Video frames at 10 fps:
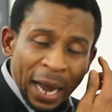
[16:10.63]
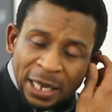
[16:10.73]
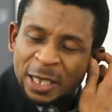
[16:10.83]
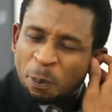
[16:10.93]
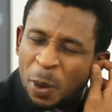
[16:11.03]
and
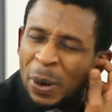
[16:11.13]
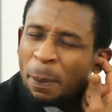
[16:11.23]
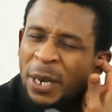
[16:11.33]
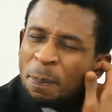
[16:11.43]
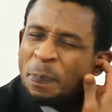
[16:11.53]
it's
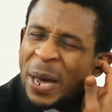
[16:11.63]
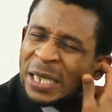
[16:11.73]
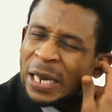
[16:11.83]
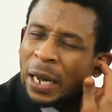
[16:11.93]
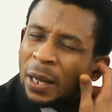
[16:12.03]
probably
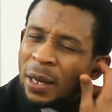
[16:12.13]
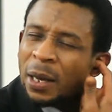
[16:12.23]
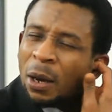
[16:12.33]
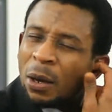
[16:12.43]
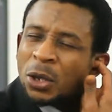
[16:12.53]
better
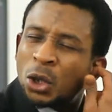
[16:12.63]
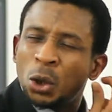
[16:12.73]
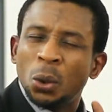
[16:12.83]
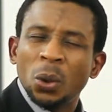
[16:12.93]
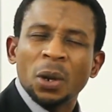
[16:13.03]

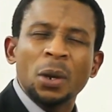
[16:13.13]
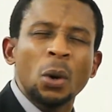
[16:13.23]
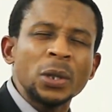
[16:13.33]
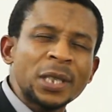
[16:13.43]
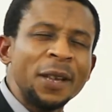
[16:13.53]
to
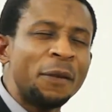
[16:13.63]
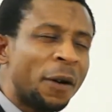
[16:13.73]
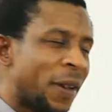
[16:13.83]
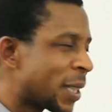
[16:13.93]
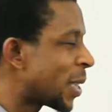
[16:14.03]
conceive
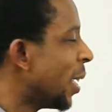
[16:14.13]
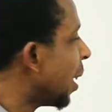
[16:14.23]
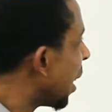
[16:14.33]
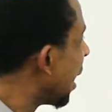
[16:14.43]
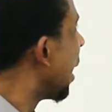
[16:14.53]
of it
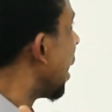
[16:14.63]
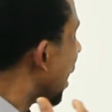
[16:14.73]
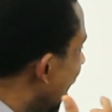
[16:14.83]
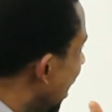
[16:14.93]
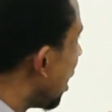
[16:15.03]
in